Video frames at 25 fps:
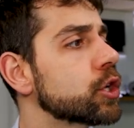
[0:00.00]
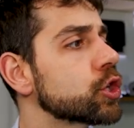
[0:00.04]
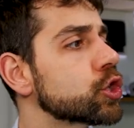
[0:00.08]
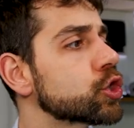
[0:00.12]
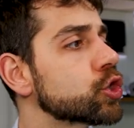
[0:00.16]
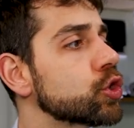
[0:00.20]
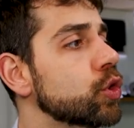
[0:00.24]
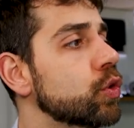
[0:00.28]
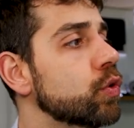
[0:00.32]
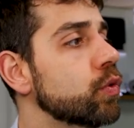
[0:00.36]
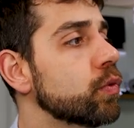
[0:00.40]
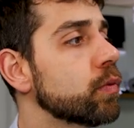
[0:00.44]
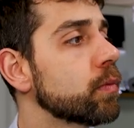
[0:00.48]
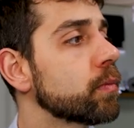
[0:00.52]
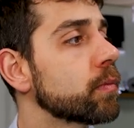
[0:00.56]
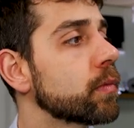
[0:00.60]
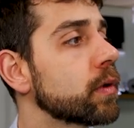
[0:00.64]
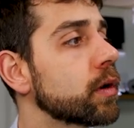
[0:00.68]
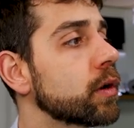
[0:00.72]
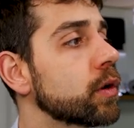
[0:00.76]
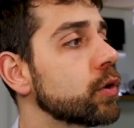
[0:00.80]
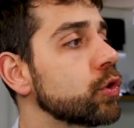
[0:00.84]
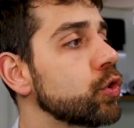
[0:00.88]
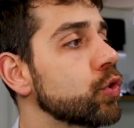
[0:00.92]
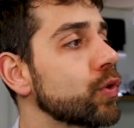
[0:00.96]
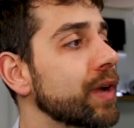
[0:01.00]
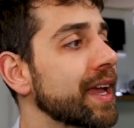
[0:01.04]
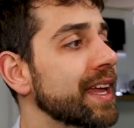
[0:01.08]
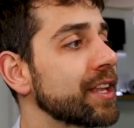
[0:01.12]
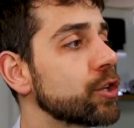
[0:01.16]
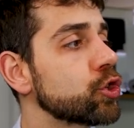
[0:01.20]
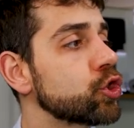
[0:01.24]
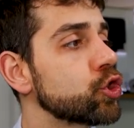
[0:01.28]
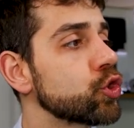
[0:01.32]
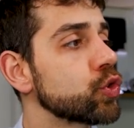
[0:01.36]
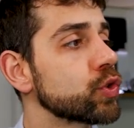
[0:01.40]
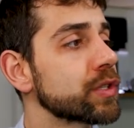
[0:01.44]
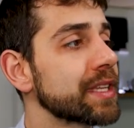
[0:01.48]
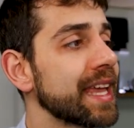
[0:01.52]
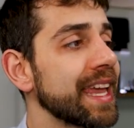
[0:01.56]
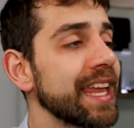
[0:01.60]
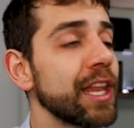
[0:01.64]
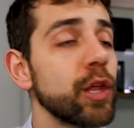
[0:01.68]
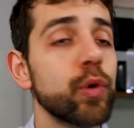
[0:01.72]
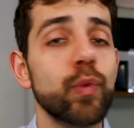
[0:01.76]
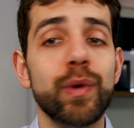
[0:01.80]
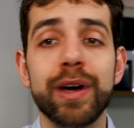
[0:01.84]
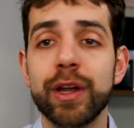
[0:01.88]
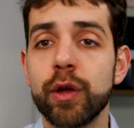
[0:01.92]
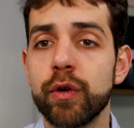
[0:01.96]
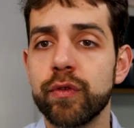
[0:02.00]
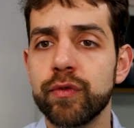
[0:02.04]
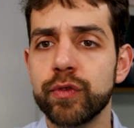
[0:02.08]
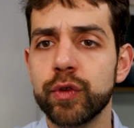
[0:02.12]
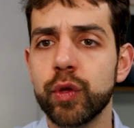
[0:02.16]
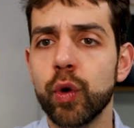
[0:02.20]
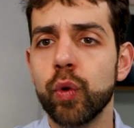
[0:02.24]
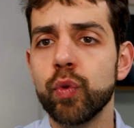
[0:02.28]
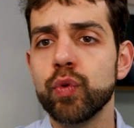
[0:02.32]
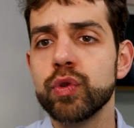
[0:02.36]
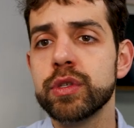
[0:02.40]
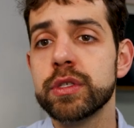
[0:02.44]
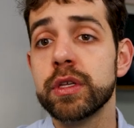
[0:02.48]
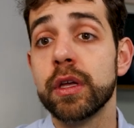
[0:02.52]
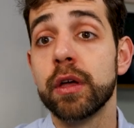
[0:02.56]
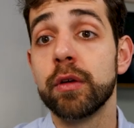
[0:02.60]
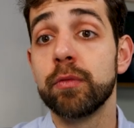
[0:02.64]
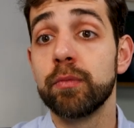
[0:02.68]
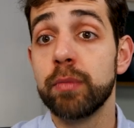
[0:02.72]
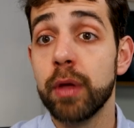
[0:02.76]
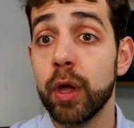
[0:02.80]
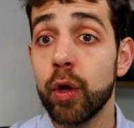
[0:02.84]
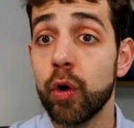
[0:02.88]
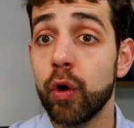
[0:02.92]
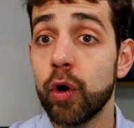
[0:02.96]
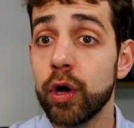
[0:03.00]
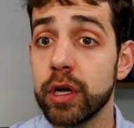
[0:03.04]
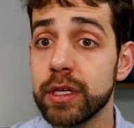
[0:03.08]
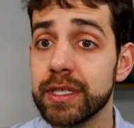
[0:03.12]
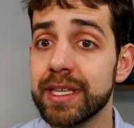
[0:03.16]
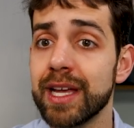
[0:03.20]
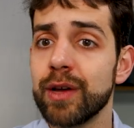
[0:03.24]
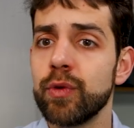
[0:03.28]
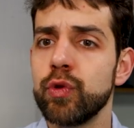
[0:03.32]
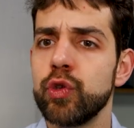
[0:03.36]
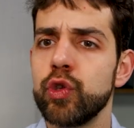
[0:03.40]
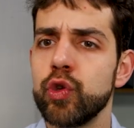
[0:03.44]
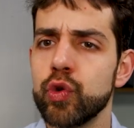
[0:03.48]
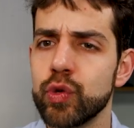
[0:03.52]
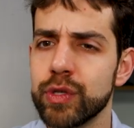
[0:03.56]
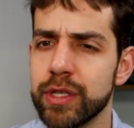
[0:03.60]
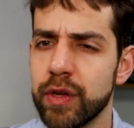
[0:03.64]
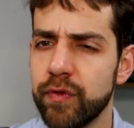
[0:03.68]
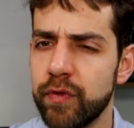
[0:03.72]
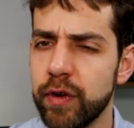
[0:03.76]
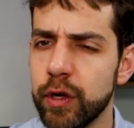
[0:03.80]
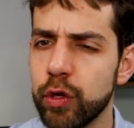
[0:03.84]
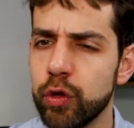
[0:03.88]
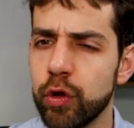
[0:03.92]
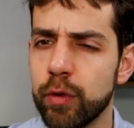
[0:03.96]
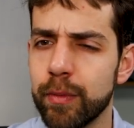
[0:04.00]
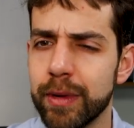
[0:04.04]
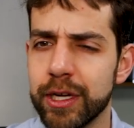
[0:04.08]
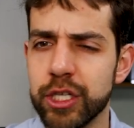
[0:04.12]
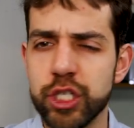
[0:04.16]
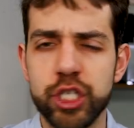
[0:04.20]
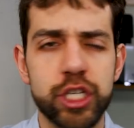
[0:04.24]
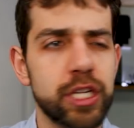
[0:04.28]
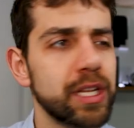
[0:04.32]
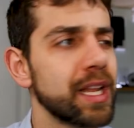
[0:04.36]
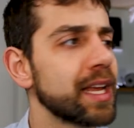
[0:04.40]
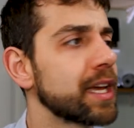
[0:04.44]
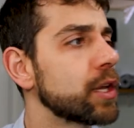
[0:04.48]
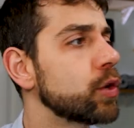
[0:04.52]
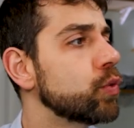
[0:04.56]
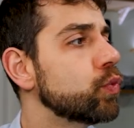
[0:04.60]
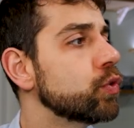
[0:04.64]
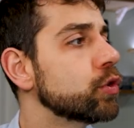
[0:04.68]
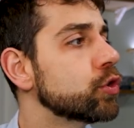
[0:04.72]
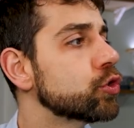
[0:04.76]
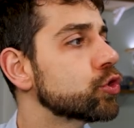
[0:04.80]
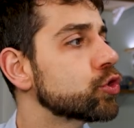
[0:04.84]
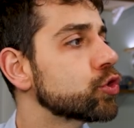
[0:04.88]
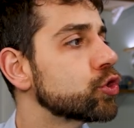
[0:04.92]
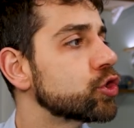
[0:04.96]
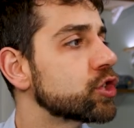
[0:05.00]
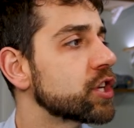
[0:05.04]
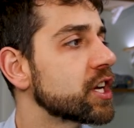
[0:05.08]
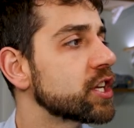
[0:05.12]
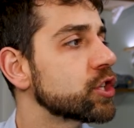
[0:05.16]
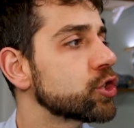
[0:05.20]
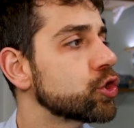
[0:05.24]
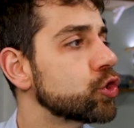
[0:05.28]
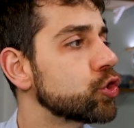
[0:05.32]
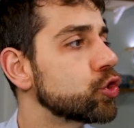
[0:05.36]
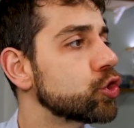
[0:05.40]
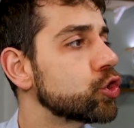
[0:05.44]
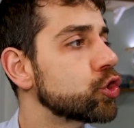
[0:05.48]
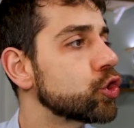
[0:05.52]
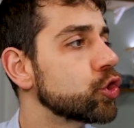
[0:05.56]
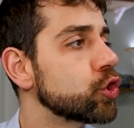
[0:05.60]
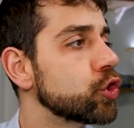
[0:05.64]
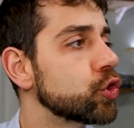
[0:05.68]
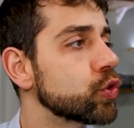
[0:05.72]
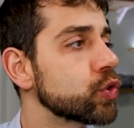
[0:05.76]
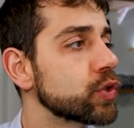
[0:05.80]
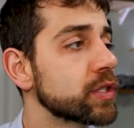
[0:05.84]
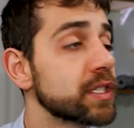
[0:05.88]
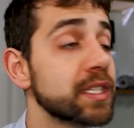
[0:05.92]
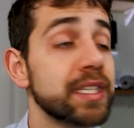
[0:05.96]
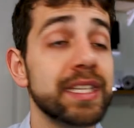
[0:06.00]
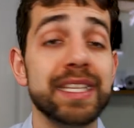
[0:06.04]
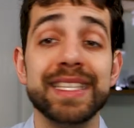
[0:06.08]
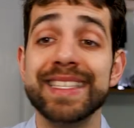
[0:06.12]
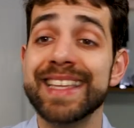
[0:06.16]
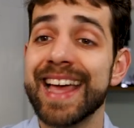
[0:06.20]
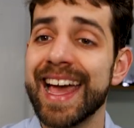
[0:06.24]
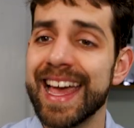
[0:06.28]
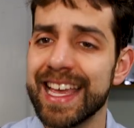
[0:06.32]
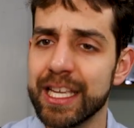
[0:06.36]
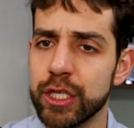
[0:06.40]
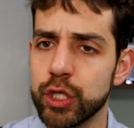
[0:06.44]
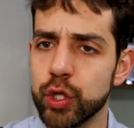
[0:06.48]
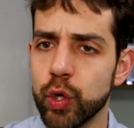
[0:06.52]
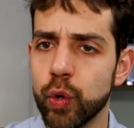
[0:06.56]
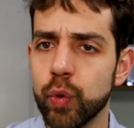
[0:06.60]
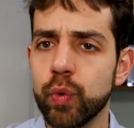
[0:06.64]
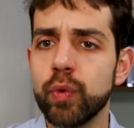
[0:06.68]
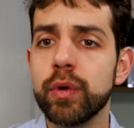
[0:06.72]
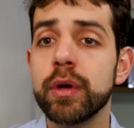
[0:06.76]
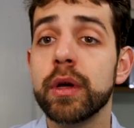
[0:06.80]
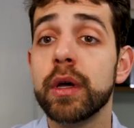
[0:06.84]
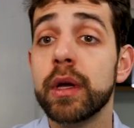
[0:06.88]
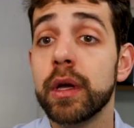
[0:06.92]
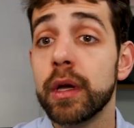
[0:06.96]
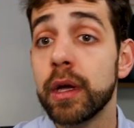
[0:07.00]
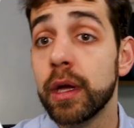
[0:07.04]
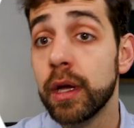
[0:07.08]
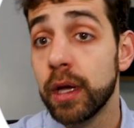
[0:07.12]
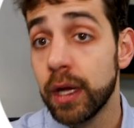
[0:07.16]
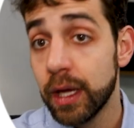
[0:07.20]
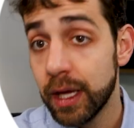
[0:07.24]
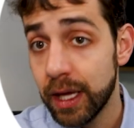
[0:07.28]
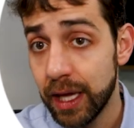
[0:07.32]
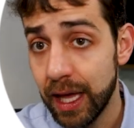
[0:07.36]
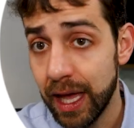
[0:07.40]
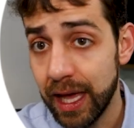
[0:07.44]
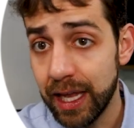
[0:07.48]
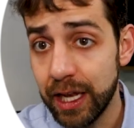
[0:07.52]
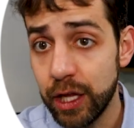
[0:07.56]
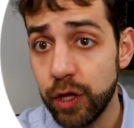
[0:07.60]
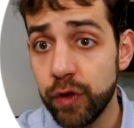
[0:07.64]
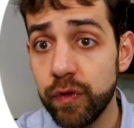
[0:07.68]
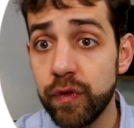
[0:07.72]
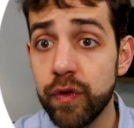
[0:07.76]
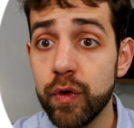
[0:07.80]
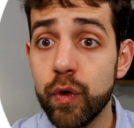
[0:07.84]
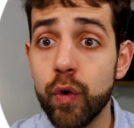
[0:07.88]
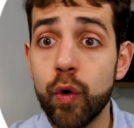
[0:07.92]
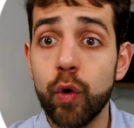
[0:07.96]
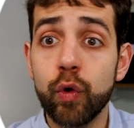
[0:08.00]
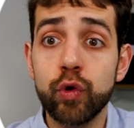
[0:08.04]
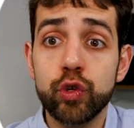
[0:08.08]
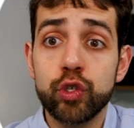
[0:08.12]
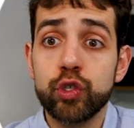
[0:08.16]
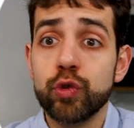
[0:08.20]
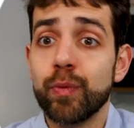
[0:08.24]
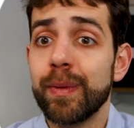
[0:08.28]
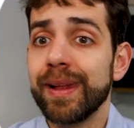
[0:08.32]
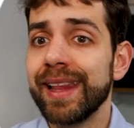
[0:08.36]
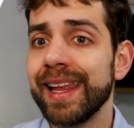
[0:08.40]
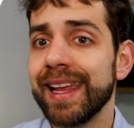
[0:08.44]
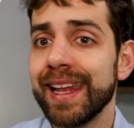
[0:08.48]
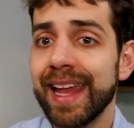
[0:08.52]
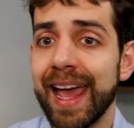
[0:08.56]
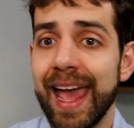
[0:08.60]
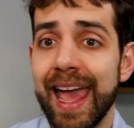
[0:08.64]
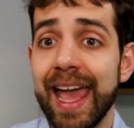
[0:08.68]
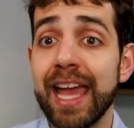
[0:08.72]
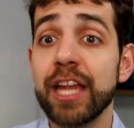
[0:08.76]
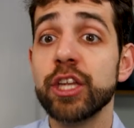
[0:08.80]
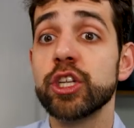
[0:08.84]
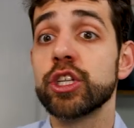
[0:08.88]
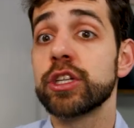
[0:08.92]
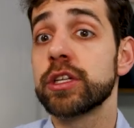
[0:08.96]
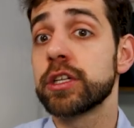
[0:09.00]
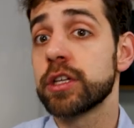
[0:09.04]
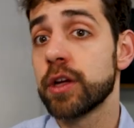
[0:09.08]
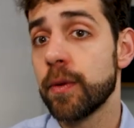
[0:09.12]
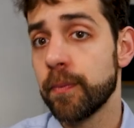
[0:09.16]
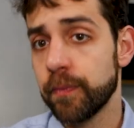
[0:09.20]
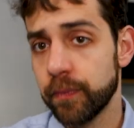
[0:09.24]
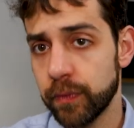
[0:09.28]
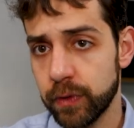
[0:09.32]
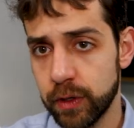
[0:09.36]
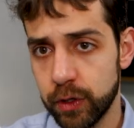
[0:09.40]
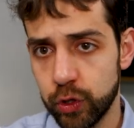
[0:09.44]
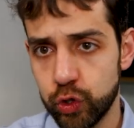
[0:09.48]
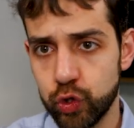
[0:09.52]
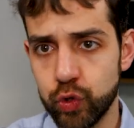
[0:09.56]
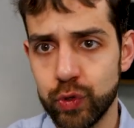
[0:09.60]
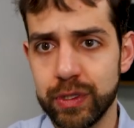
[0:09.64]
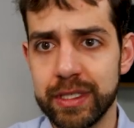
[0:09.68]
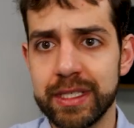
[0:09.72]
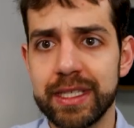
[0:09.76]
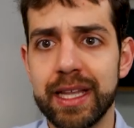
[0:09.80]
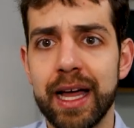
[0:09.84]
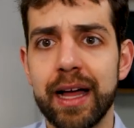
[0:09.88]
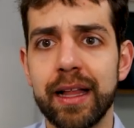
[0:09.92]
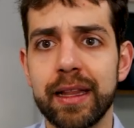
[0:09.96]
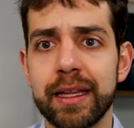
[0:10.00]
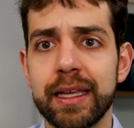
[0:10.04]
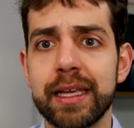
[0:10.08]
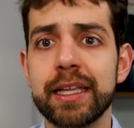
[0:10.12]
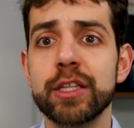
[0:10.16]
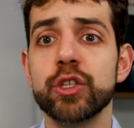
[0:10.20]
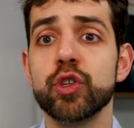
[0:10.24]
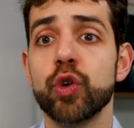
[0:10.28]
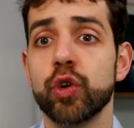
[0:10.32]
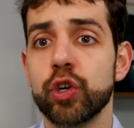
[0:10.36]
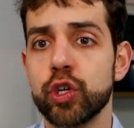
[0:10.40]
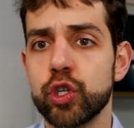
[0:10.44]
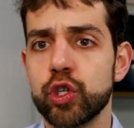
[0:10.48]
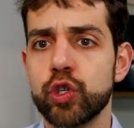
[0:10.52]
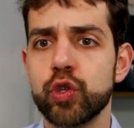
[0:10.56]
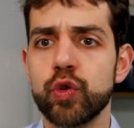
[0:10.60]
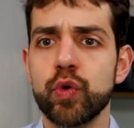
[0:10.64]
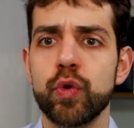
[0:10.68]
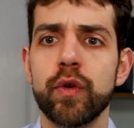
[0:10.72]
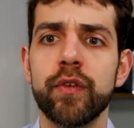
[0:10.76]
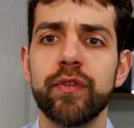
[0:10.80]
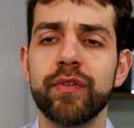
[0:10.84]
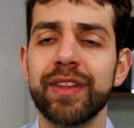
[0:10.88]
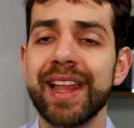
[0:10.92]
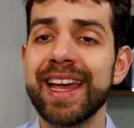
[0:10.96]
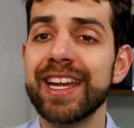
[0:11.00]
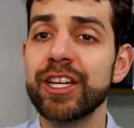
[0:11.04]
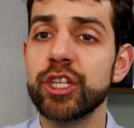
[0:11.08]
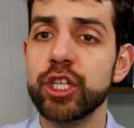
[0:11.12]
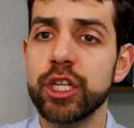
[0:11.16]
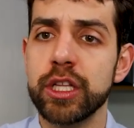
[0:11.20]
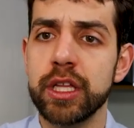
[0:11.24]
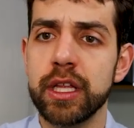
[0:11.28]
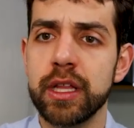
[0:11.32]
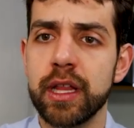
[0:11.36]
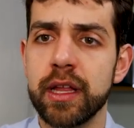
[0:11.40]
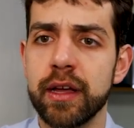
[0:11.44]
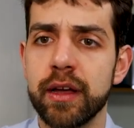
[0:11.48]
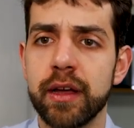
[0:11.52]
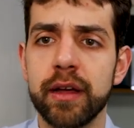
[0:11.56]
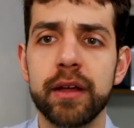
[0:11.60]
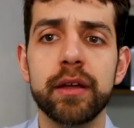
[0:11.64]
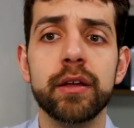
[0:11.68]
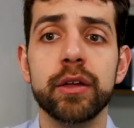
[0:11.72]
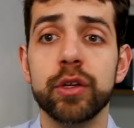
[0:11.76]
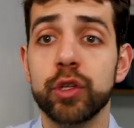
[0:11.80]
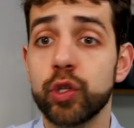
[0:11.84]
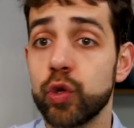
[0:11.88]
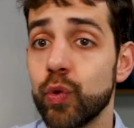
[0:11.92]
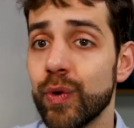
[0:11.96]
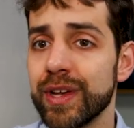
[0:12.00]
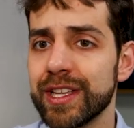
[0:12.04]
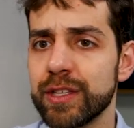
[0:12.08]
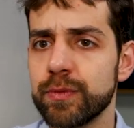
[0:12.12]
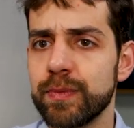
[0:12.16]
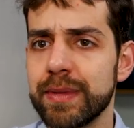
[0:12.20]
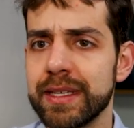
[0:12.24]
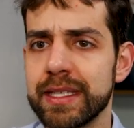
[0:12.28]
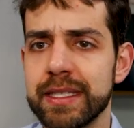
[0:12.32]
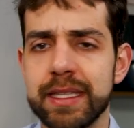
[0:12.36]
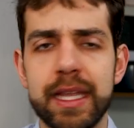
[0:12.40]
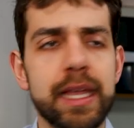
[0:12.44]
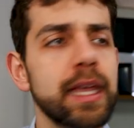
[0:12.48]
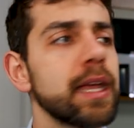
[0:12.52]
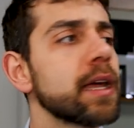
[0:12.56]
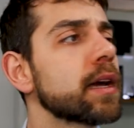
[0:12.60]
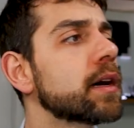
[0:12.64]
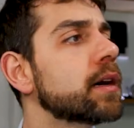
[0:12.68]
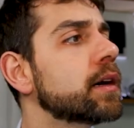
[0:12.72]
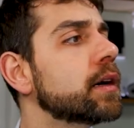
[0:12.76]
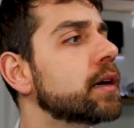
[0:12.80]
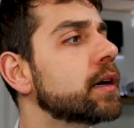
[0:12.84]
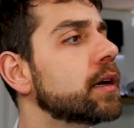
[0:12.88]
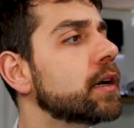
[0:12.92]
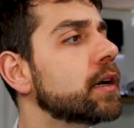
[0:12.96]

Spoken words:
So you can choose any one of those, because I will use a virtual machine, I will suggest you to use this SO. And if you go to Balena Edge to install it or to flash it in a USB stick,